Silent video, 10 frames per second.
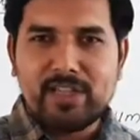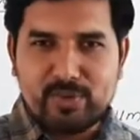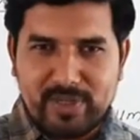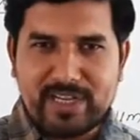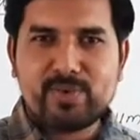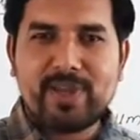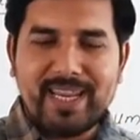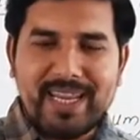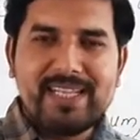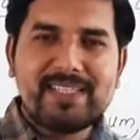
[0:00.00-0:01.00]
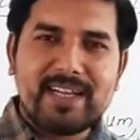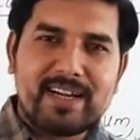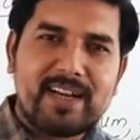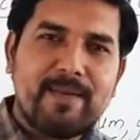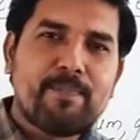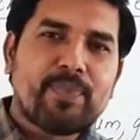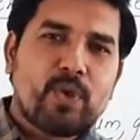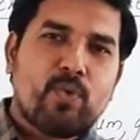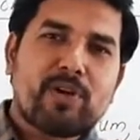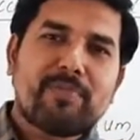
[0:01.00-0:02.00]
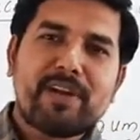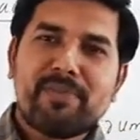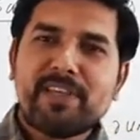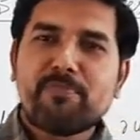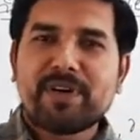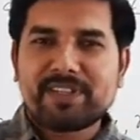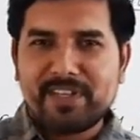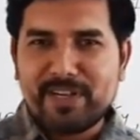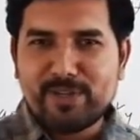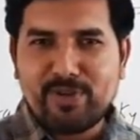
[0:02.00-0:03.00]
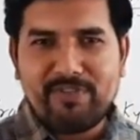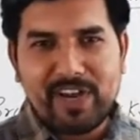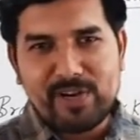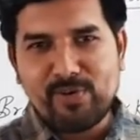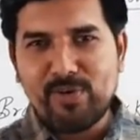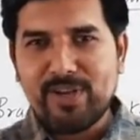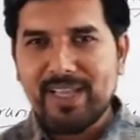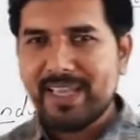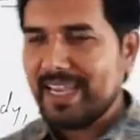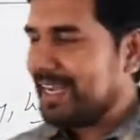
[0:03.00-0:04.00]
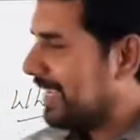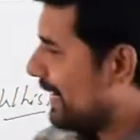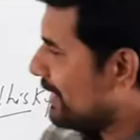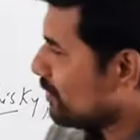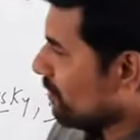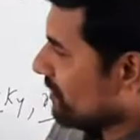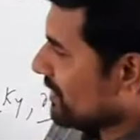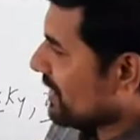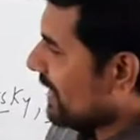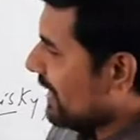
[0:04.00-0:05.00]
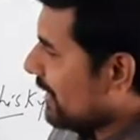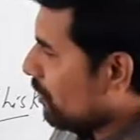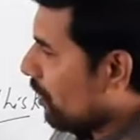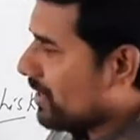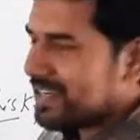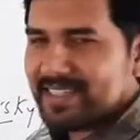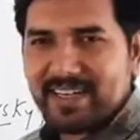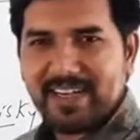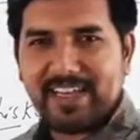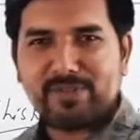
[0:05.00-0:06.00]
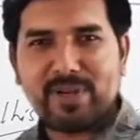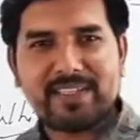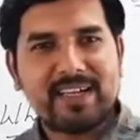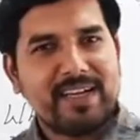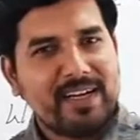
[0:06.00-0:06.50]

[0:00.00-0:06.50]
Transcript: So that's why in general, what might be the percentage of alcohol in each of these non-distilled as well as